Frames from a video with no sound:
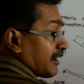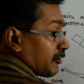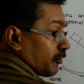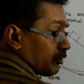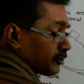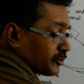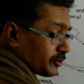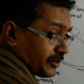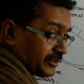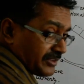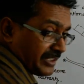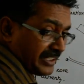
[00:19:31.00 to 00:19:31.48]

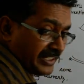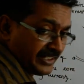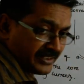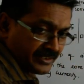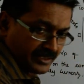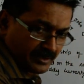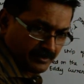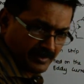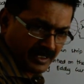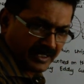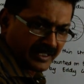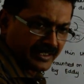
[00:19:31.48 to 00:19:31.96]
also is
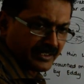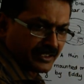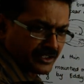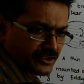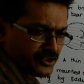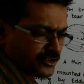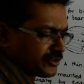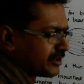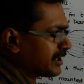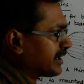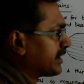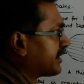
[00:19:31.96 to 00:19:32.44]
heated by
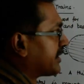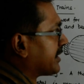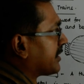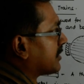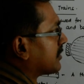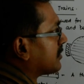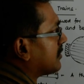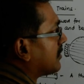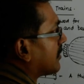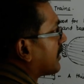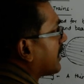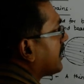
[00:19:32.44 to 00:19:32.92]
induction heating.
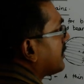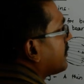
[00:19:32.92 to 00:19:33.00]
Okay,